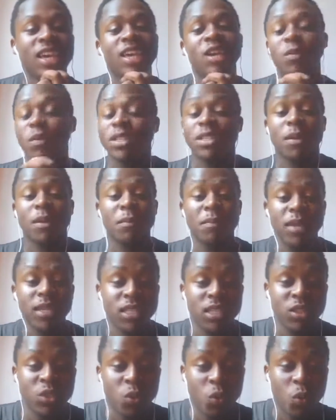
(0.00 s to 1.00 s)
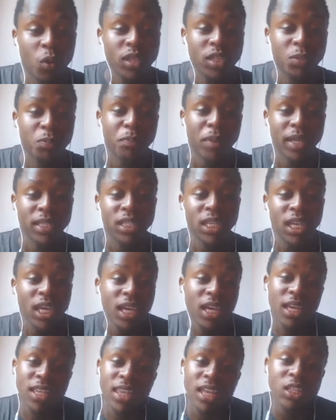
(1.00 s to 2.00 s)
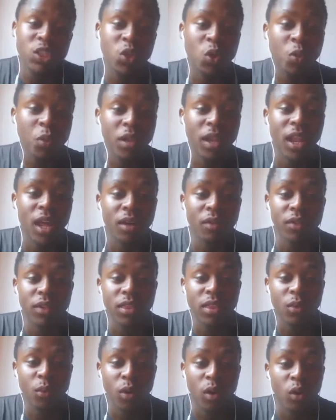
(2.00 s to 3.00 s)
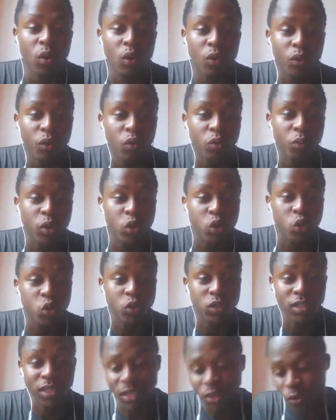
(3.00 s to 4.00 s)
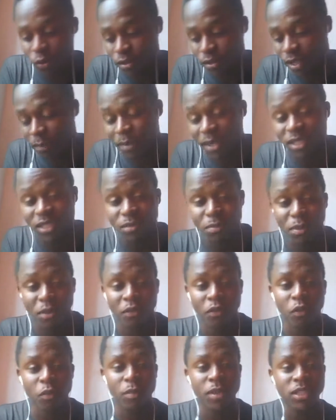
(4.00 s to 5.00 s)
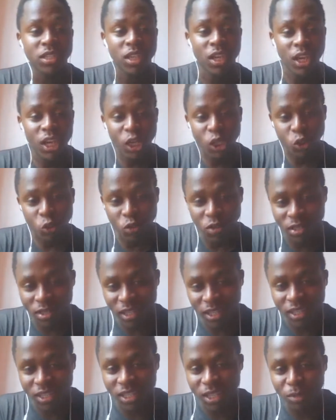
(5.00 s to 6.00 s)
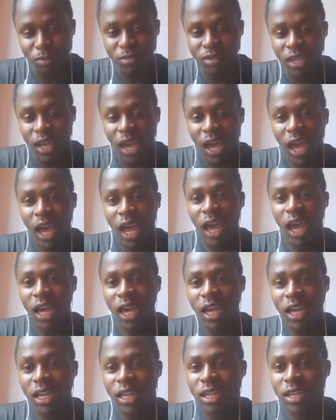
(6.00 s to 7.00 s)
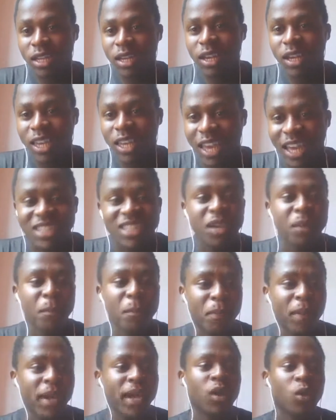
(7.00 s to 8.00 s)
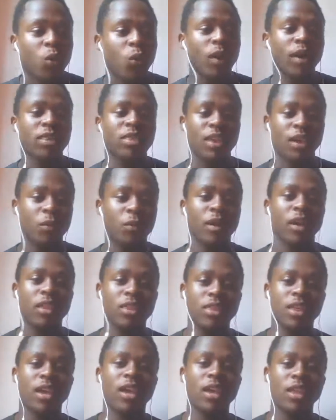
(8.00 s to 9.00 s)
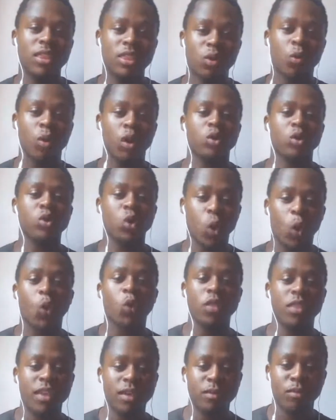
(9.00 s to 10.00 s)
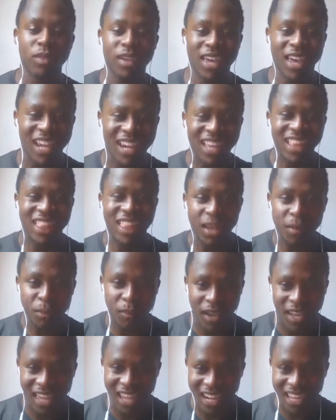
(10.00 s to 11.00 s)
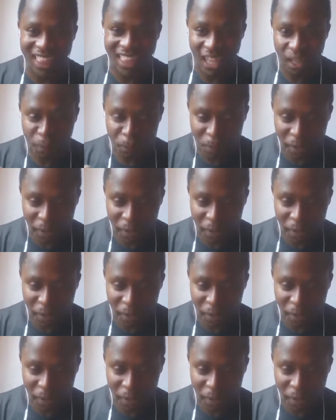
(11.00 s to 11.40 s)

It was amazing to watch, but that's what we love in the world of football, to see those amazing performances, to see teams getting back what the world owed them, getting that